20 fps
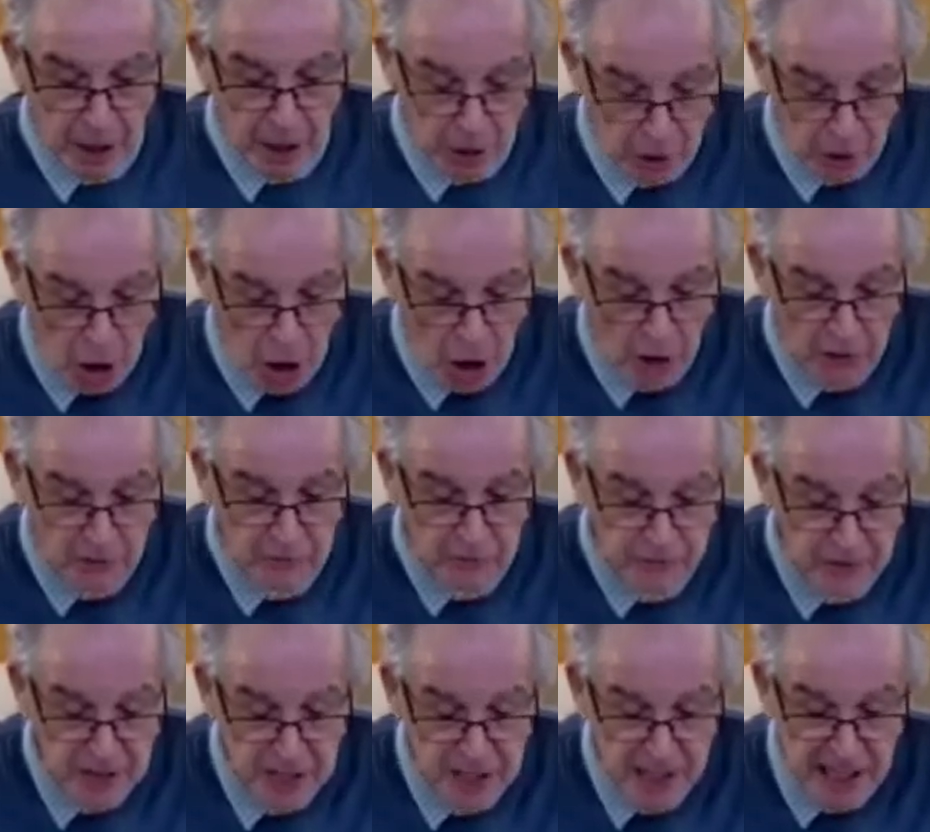God
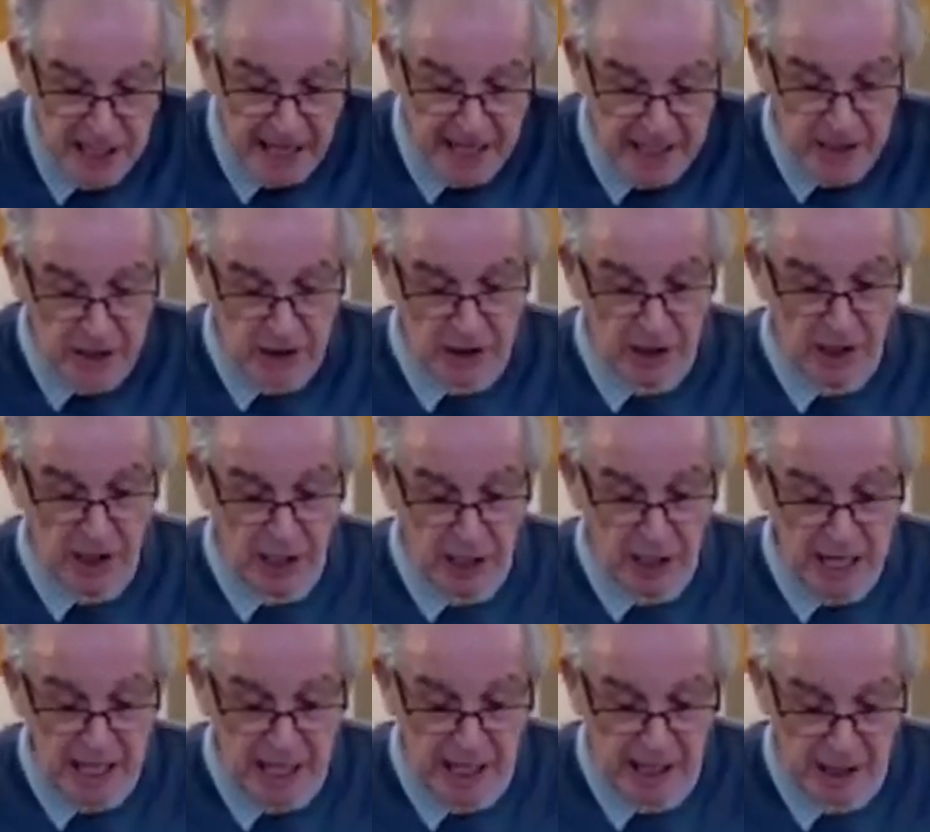vindicated
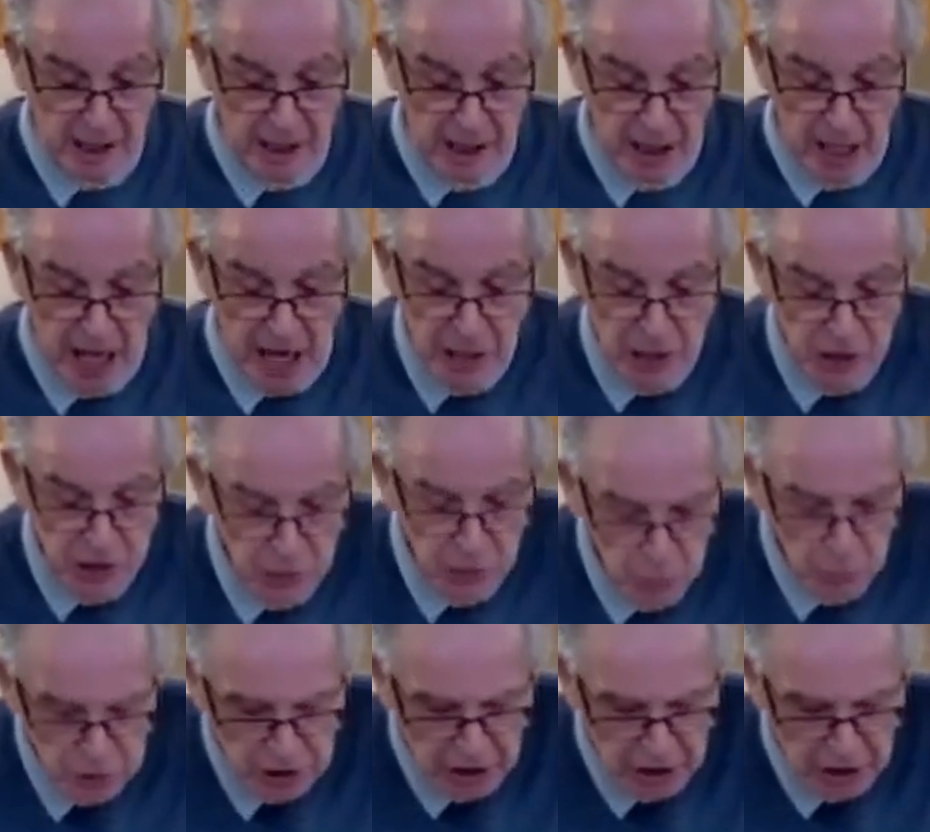Leah and used